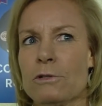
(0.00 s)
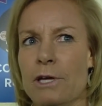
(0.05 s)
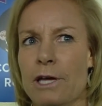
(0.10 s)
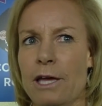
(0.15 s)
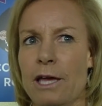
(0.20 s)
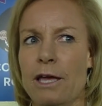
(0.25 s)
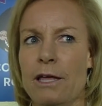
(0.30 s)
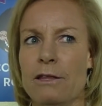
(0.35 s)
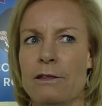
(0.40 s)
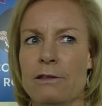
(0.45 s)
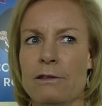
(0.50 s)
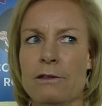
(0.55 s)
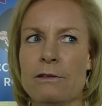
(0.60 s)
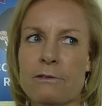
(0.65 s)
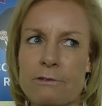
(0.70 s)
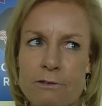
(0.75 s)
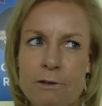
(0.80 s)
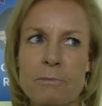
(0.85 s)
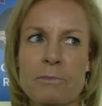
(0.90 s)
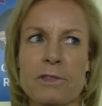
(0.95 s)

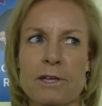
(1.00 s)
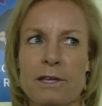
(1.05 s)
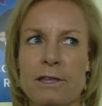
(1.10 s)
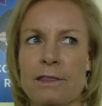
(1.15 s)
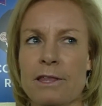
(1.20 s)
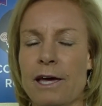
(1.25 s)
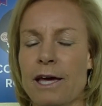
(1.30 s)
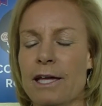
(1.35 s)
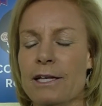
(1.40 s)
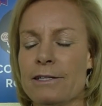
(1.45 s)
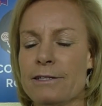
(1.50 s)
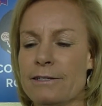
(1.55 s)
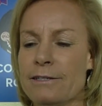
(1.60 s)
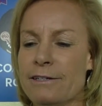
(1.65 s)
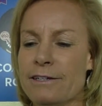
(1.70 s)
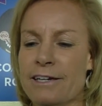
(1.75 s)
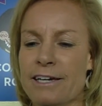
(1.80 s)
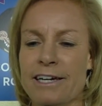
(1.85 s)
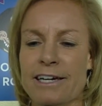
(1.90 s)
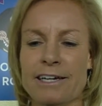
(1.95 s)
and something that.
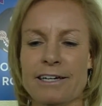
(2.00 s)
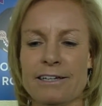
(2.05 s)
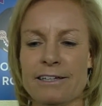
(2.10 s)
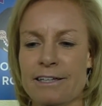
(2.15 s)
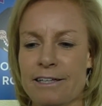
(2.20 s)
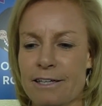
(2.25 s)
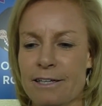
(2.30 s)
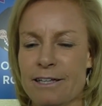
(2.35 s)
Uh,